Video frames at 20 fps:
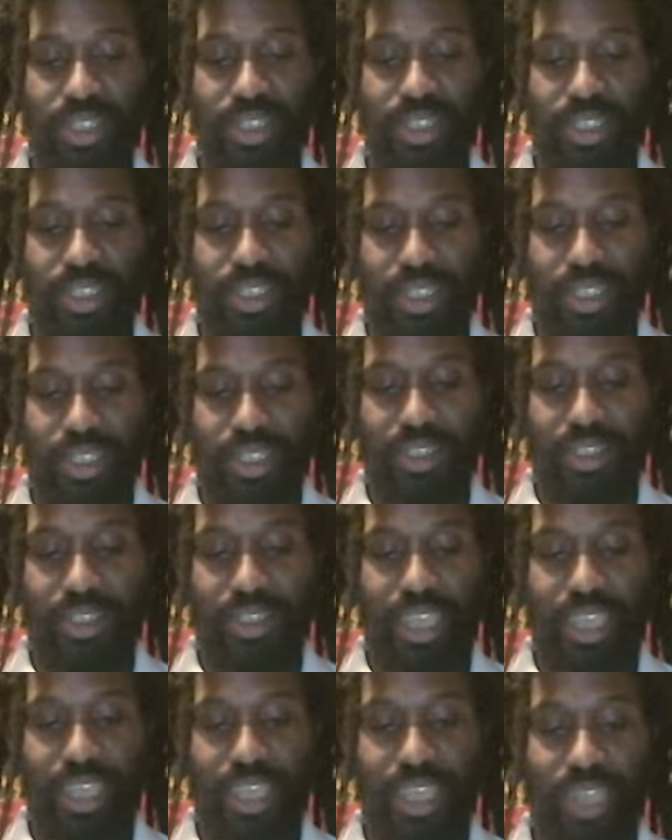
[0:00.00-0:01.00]
and the
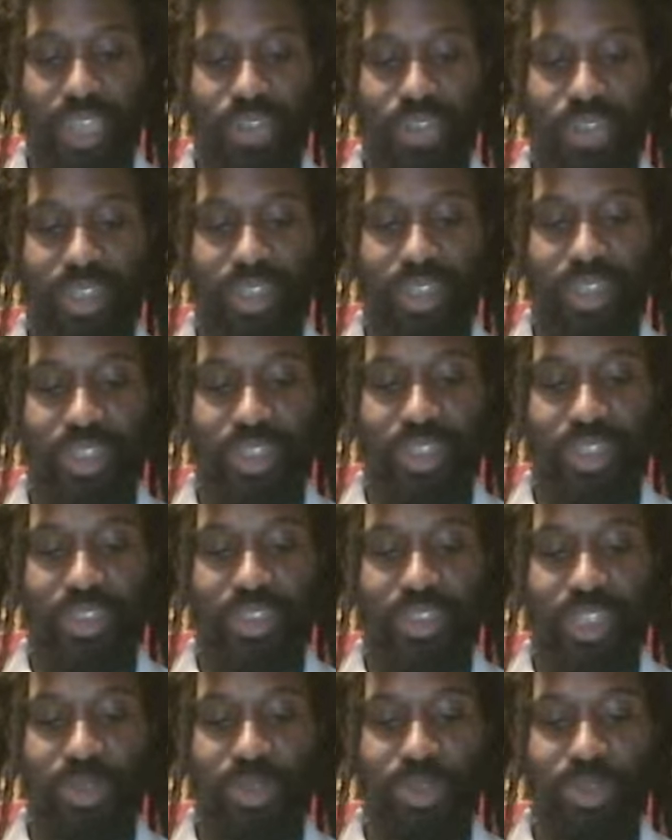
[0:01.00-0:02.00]
entry into the
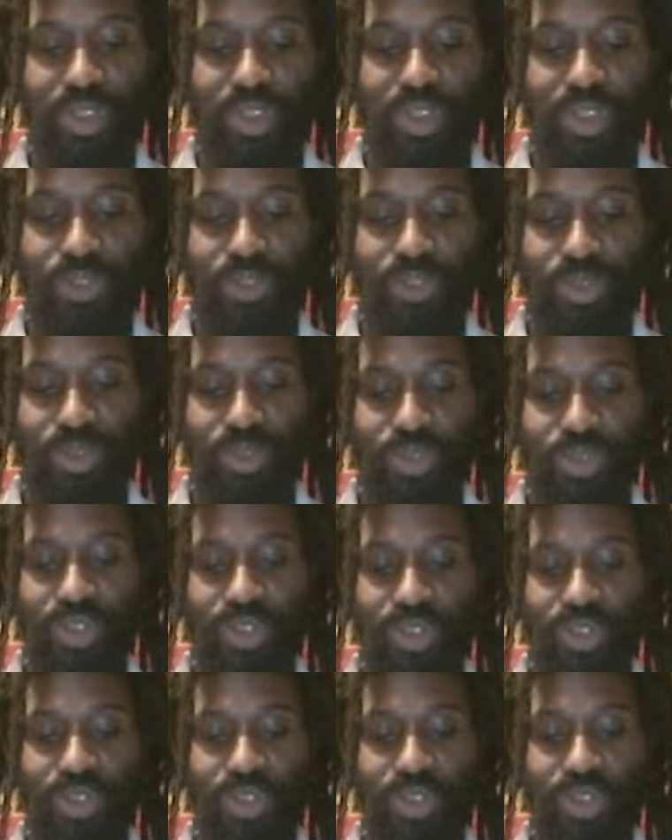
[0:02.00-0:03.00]
experience of truth is
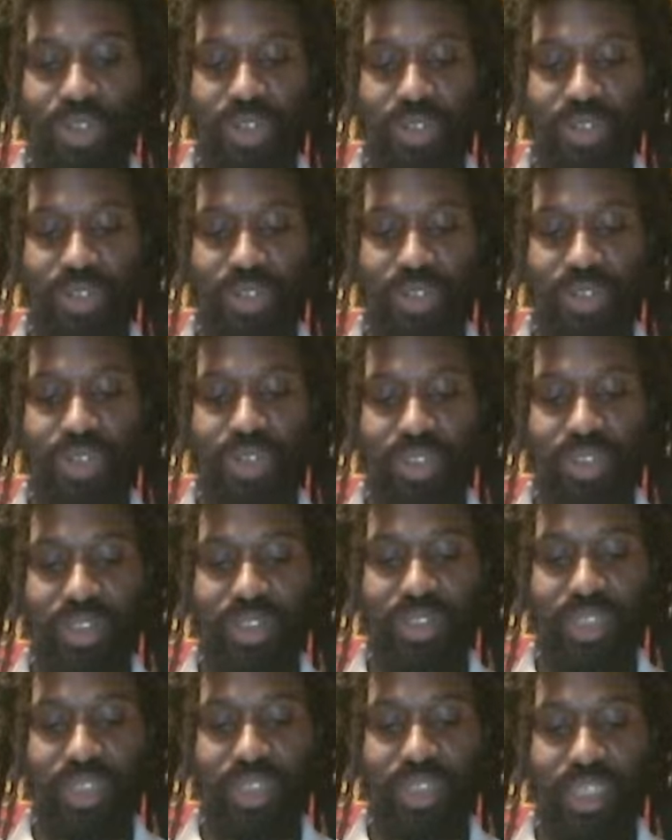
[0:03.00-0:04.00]
also unrestricted.
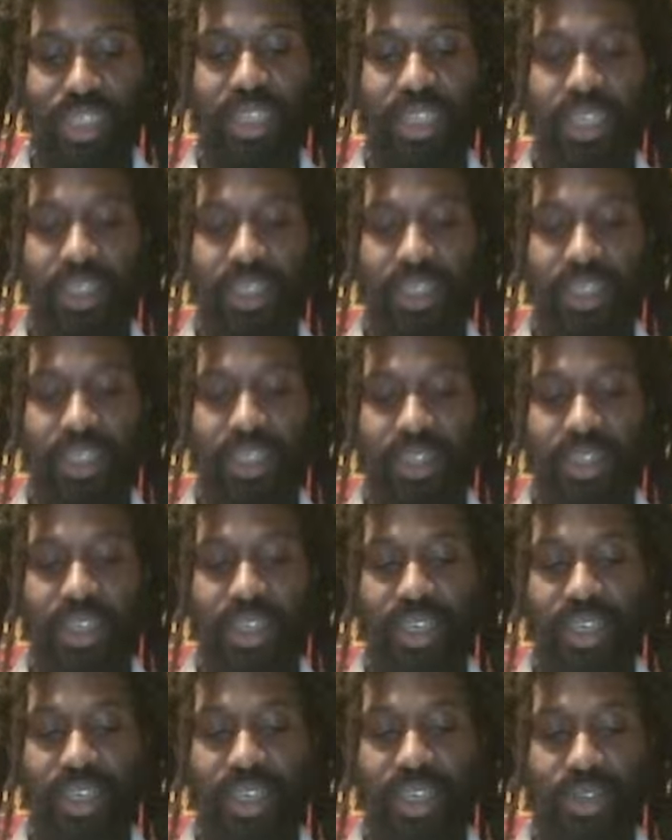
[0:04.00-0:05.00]
In the
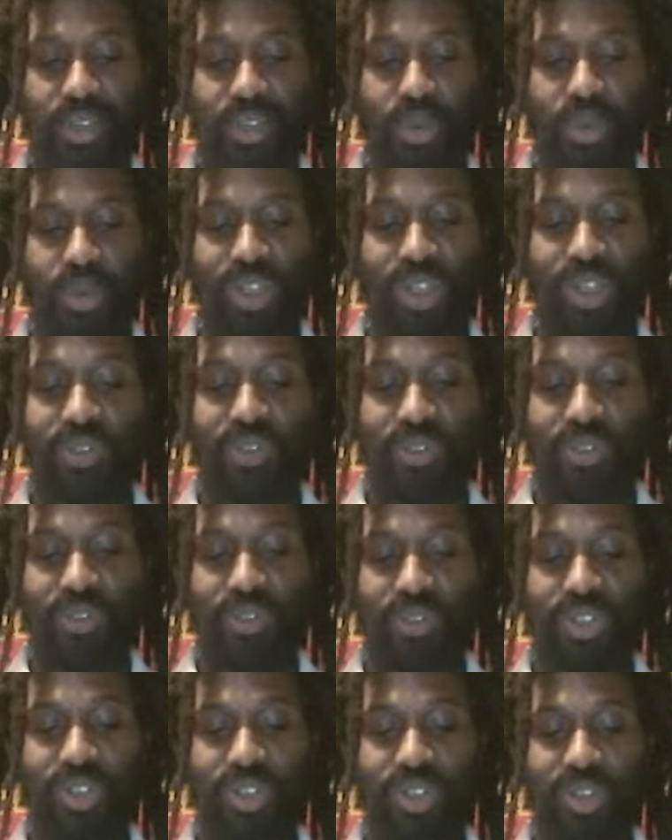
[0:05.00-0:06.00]
end, the wonderful
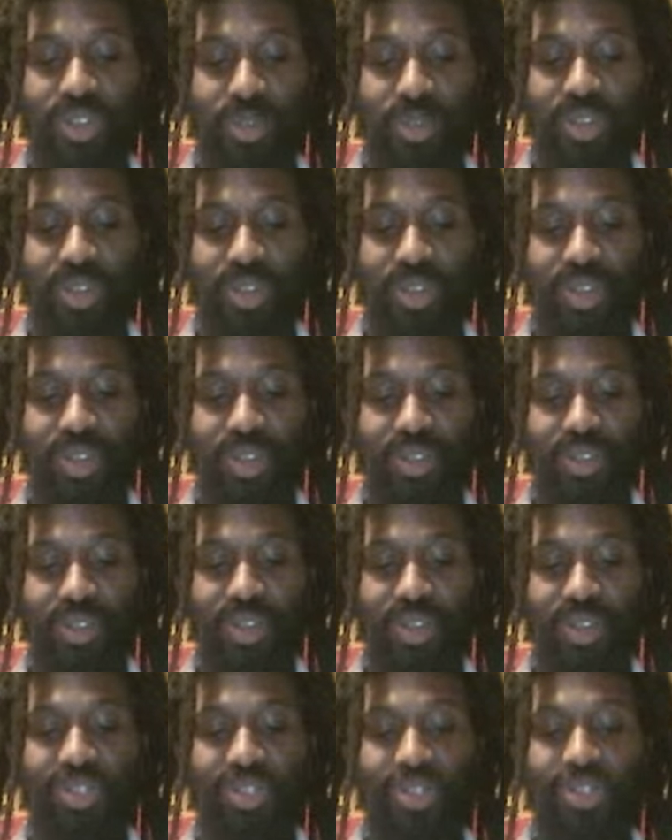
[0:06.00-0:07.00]
vision appears of
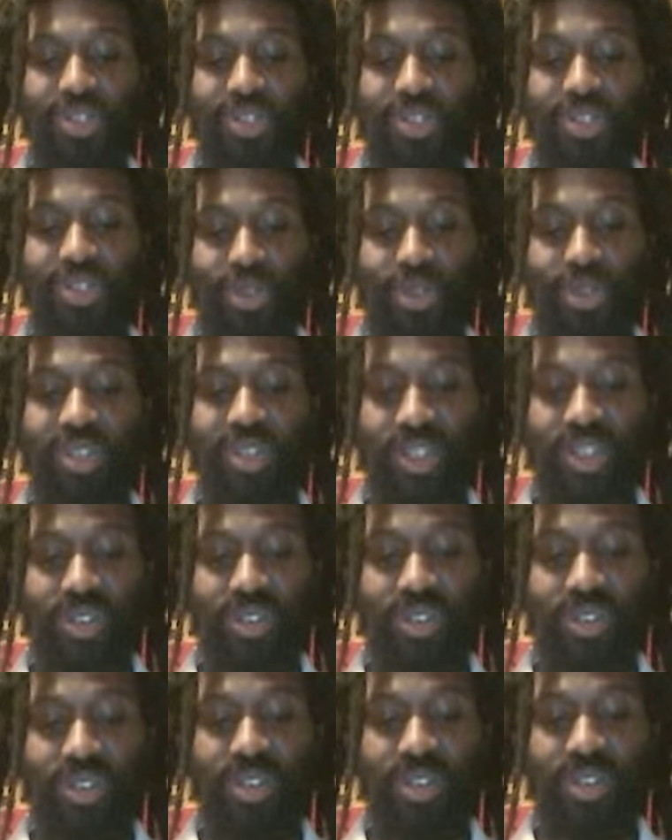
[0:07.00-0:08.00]
one's true nature,
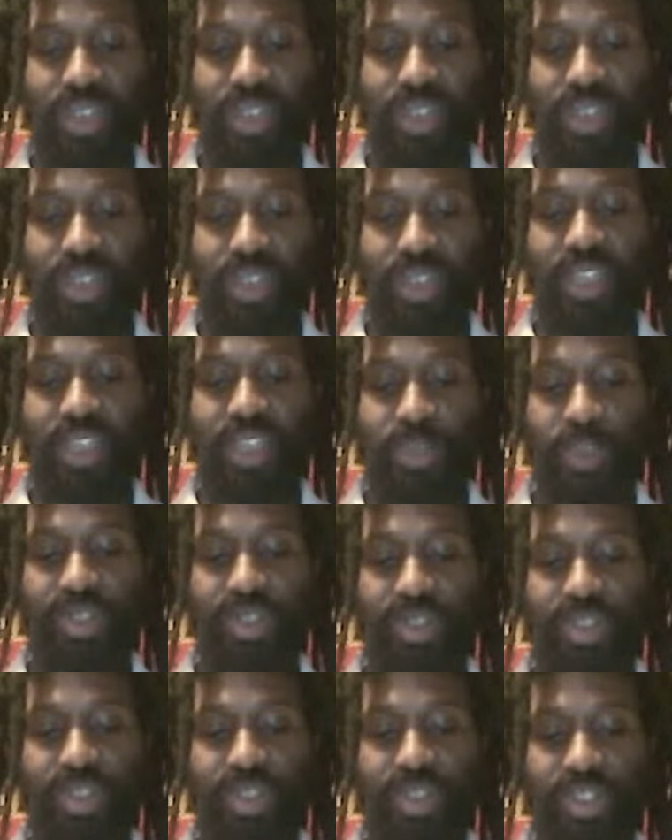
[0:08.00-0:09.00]
the
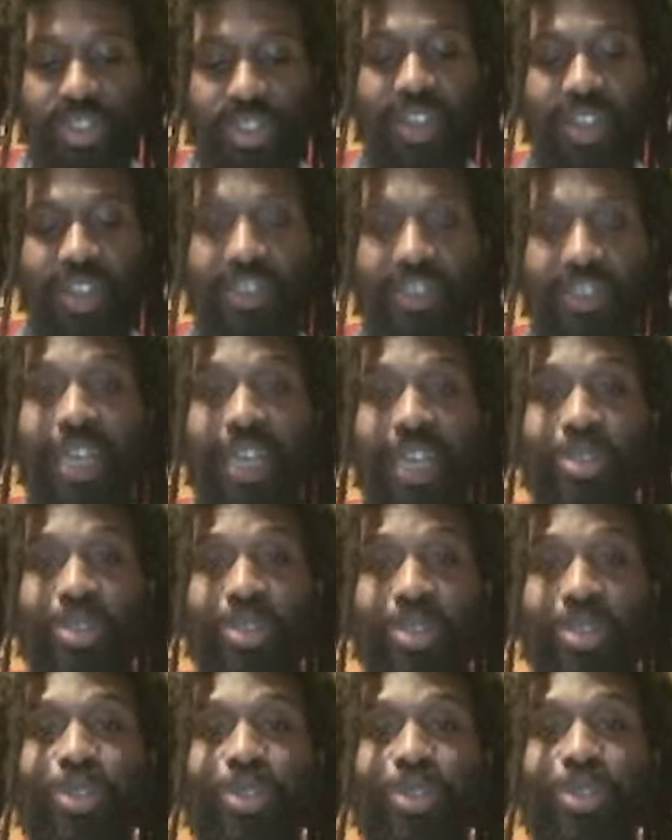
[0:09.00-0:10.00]
experience of the
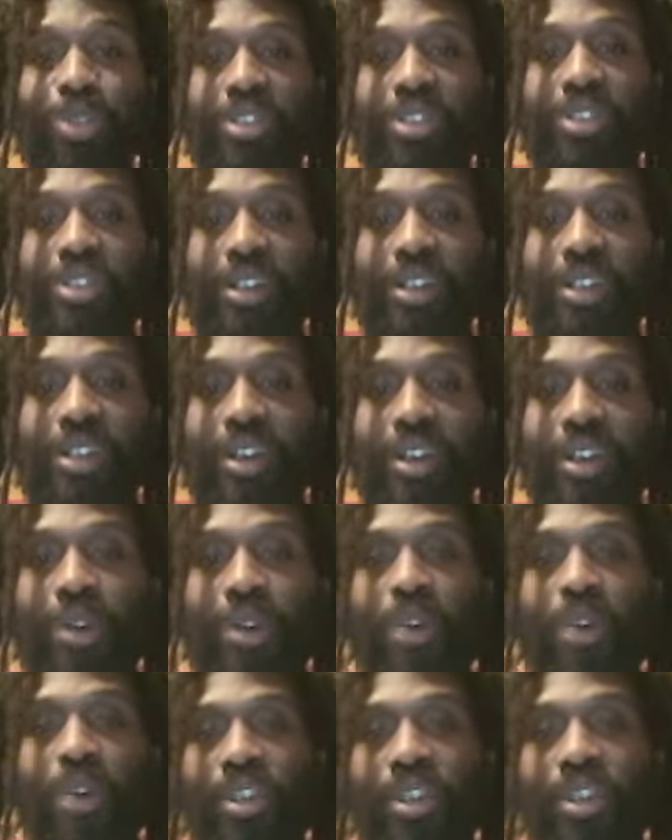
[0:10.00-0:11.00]
Absolute, our
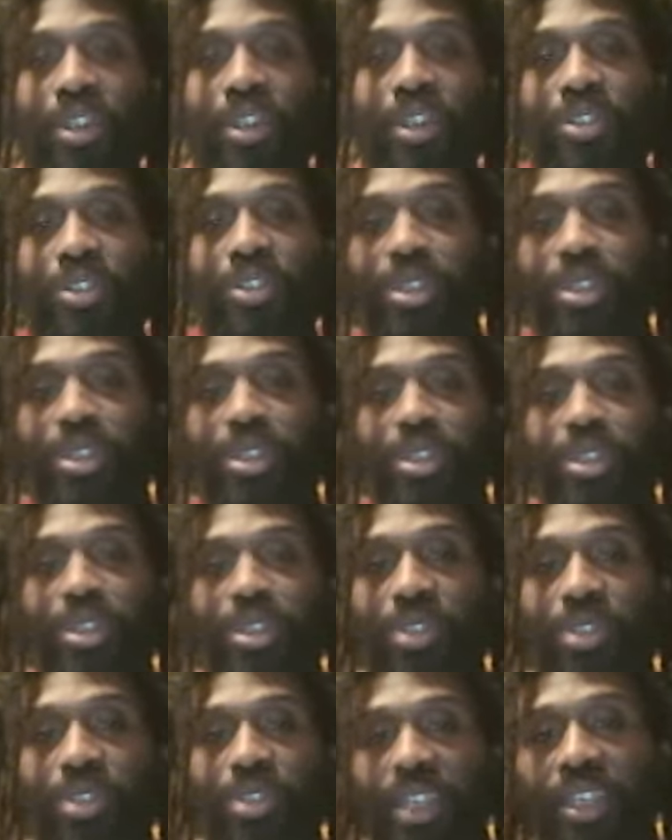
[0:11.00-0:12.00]
oneness with the Most
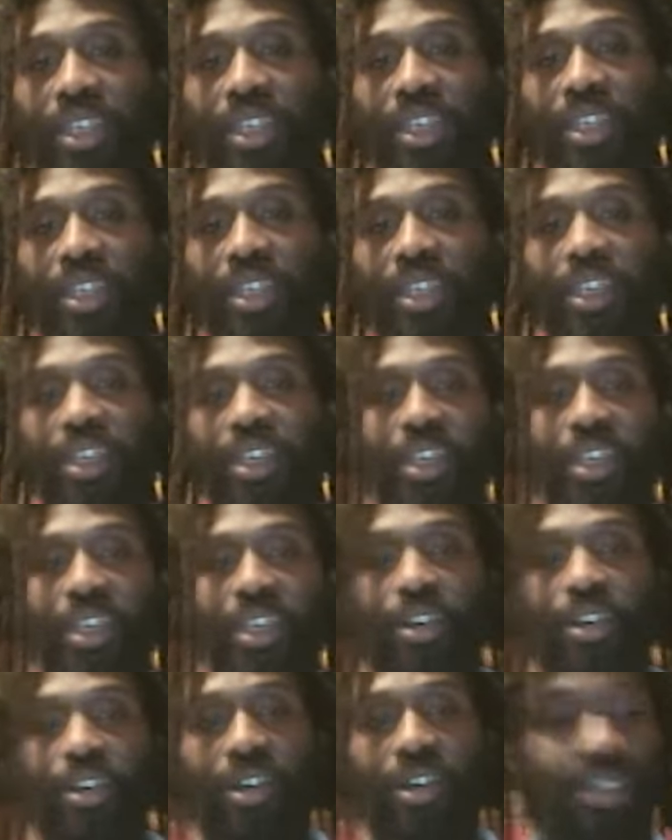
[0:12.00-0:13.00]
High,
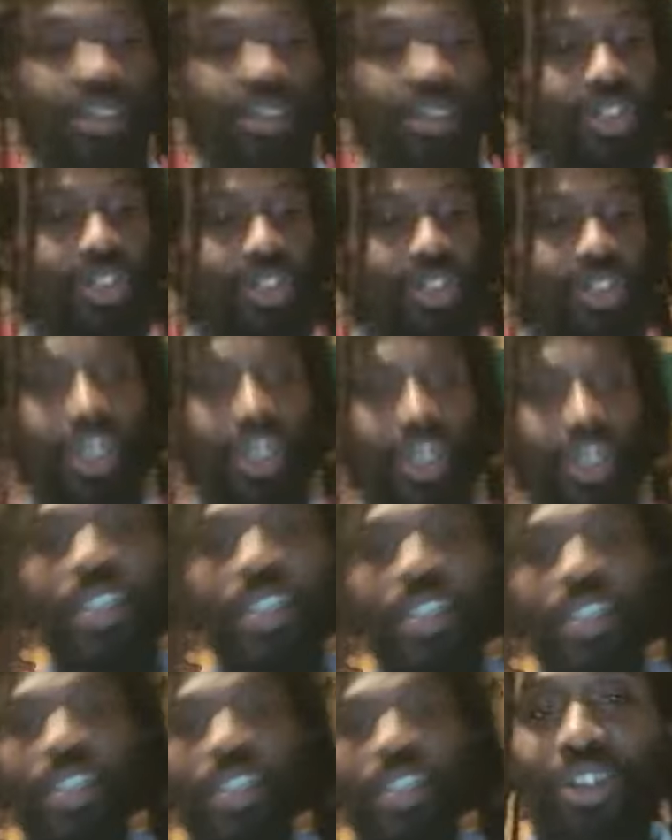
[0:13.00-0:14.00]
God, Jah,
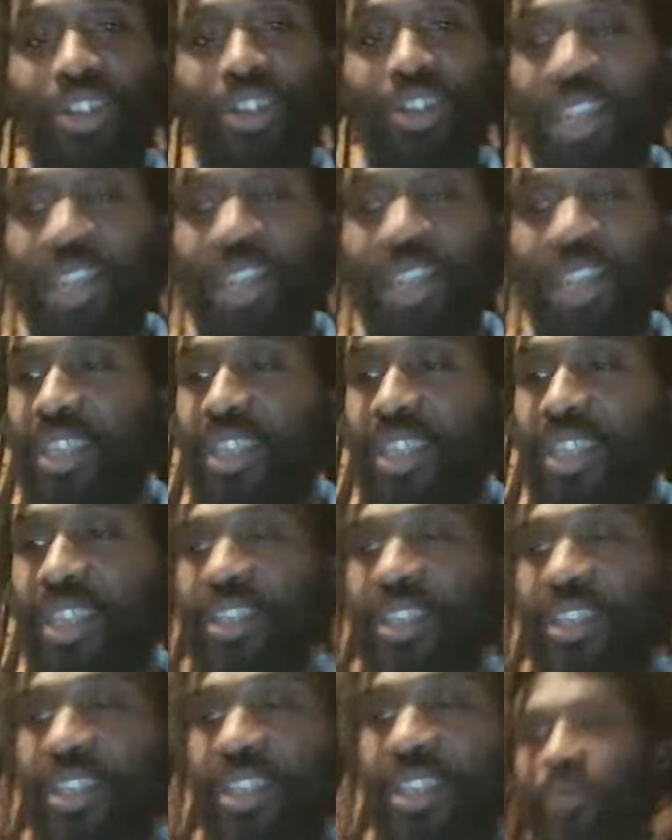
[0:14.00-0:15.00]
Adonai,
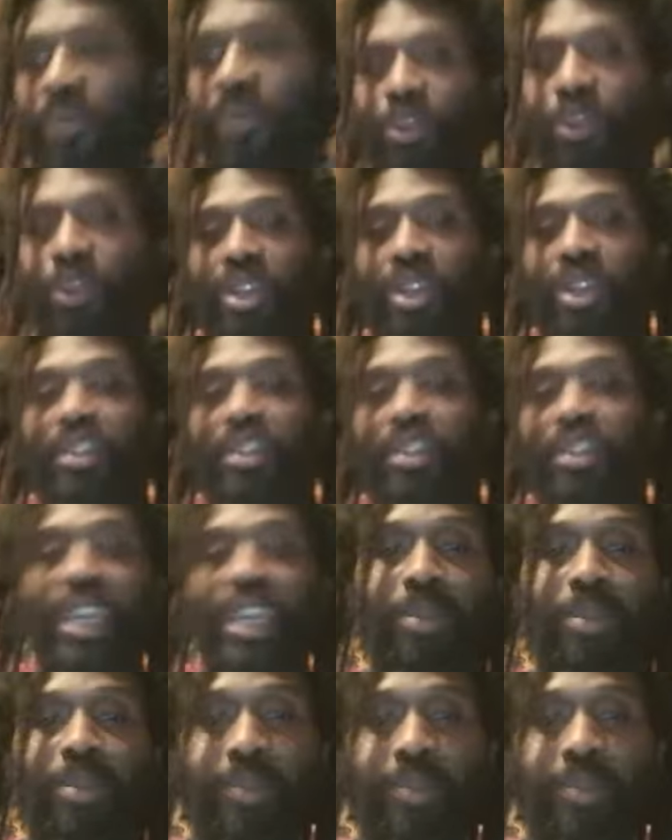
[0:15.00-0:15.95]
whatever name